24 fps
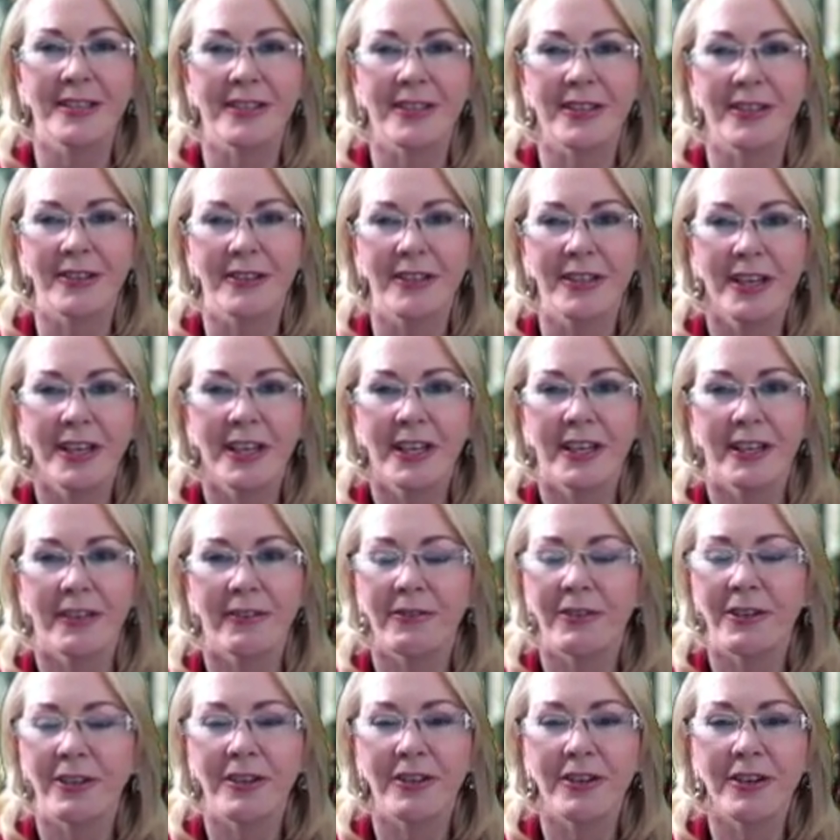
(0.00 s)
So
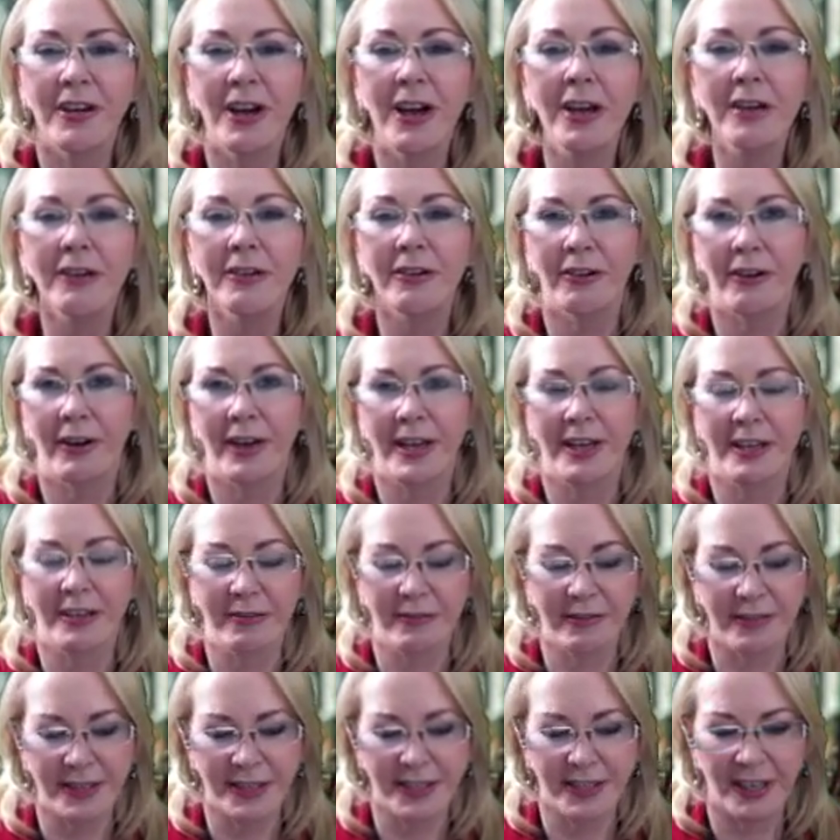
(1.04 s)
if you're not great
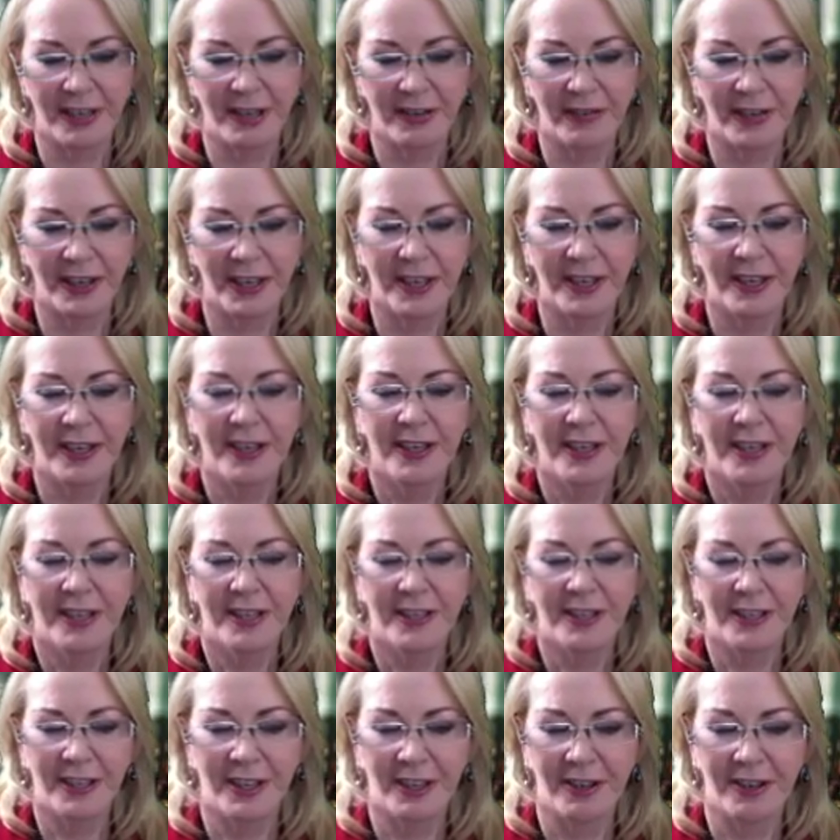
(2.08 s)
at receiving,
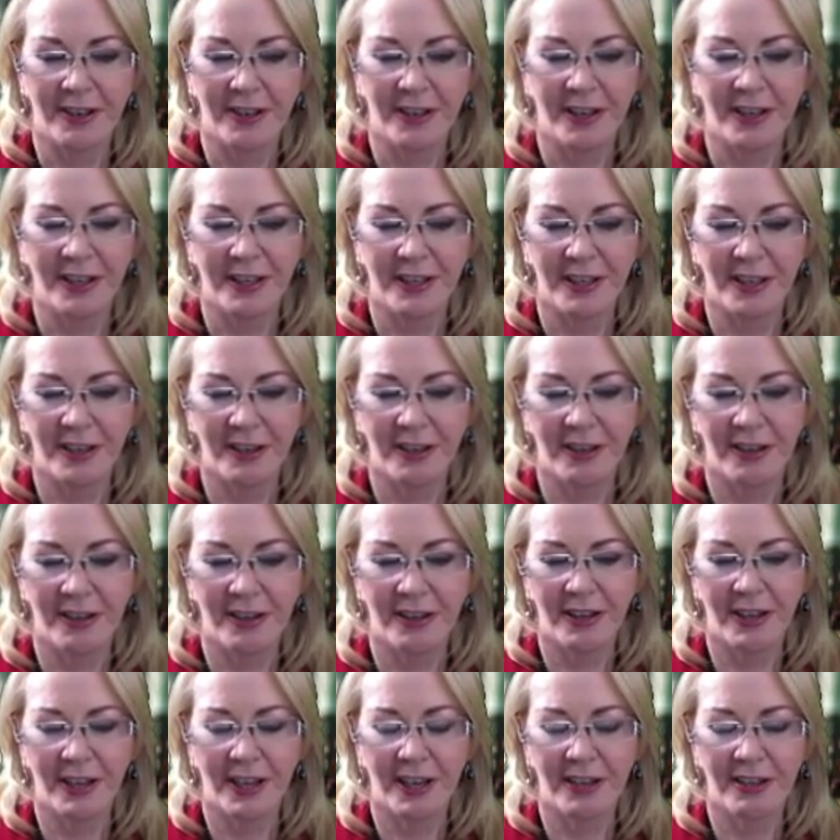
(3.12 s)
then
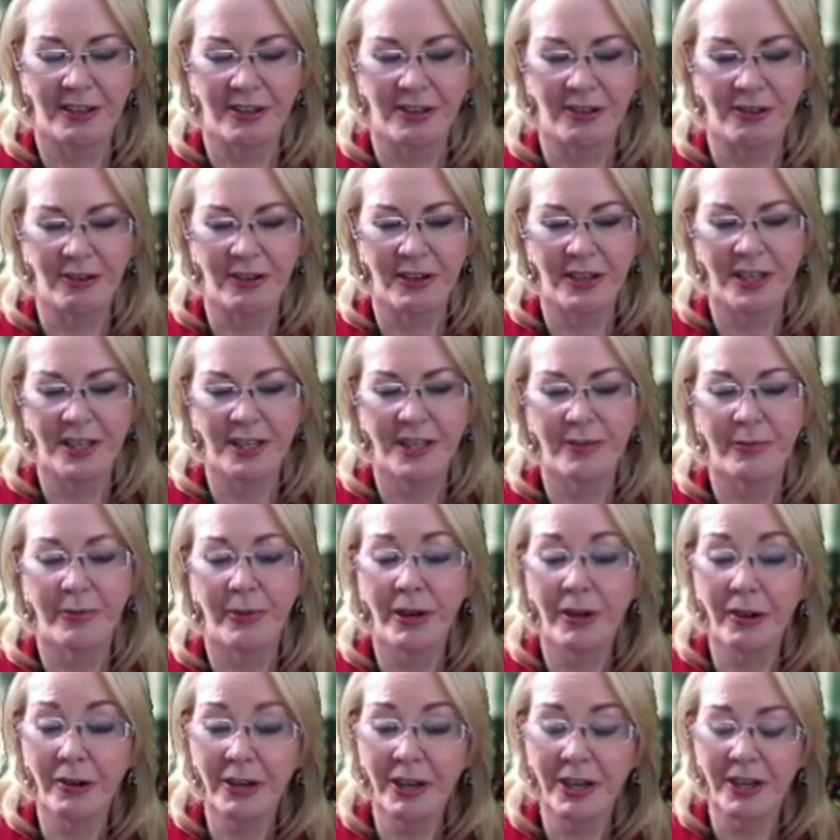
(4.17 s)
during this
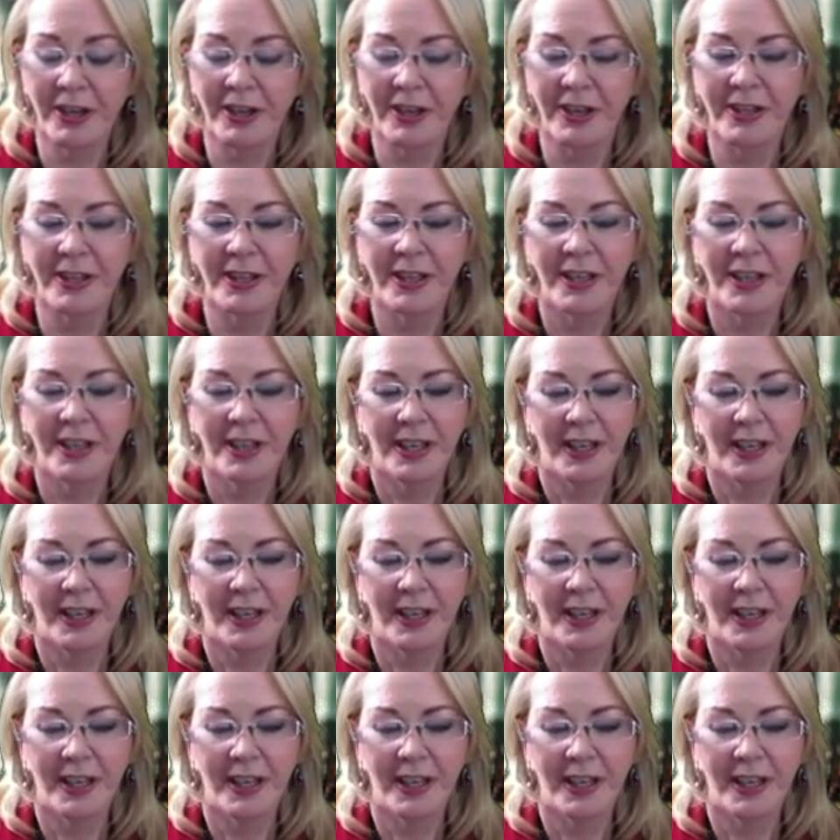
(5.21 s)
period,